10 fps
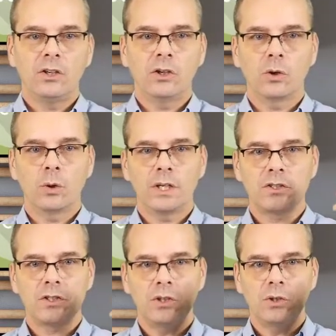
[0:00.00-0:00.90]
You're
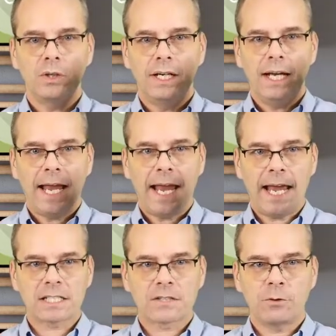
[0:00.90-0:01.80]
going to
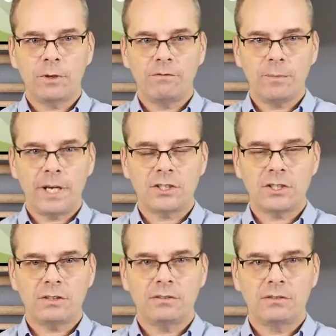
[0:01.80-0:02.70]
ask for
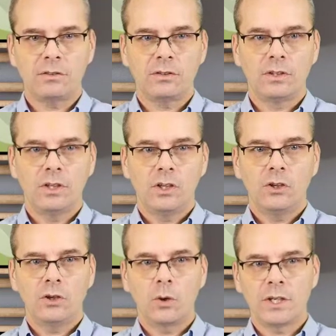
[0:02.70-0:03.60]
information.
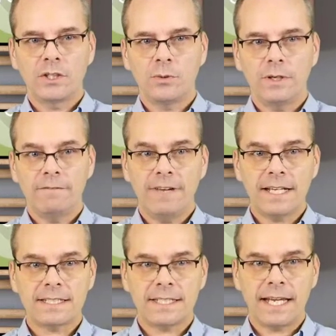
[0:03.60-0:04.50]
You're going to
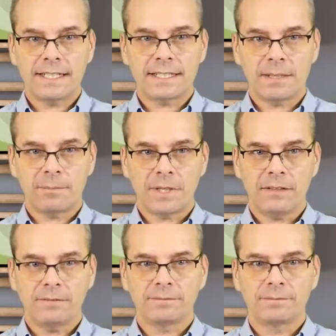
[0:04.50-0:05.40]
investigate
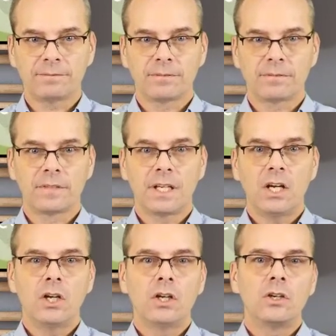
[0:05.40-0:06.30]
something.
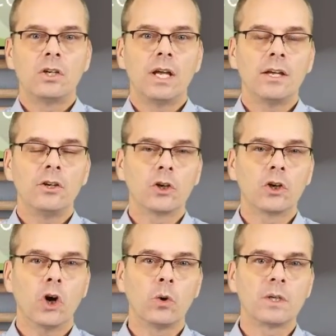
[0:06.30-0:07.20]
Your
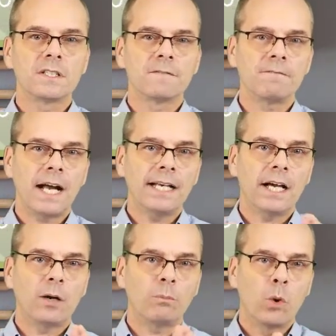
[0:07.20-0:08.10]
goal is to find
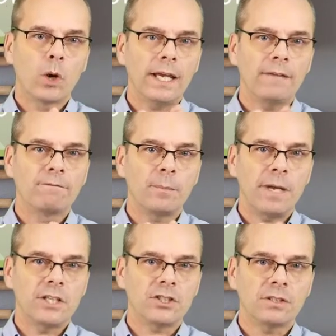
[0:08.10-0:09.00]
out more
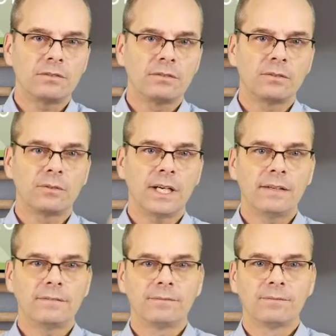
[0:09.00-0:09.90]
information, right?